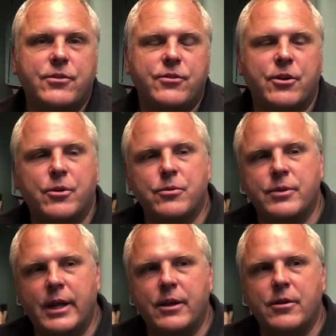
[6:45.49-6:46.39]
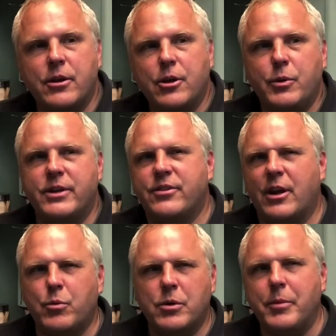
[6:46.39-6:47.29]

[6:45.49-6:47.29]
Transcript: So then we decided, well,